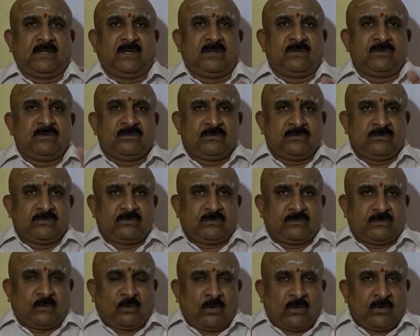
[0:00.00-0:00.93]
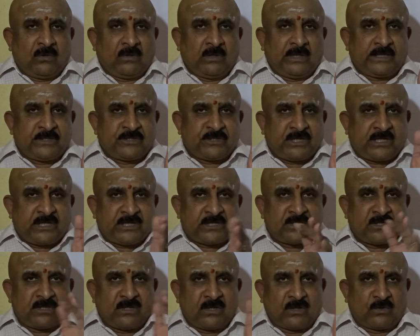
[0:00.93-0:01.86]
No, old
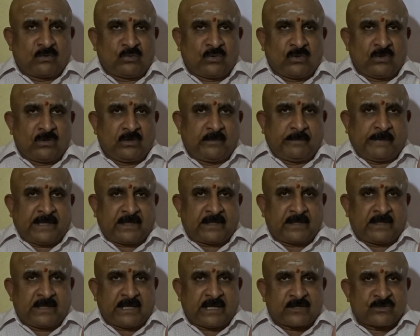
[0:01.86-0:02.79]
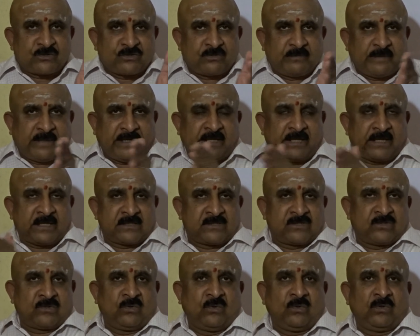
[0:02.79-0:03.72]
education or old pattern has to be
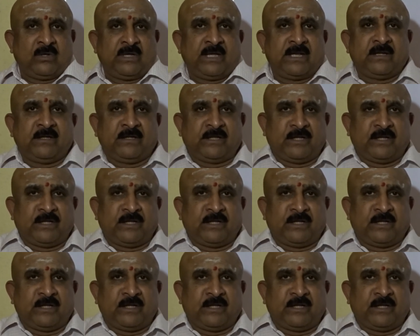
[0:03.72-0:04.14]
erased slowly,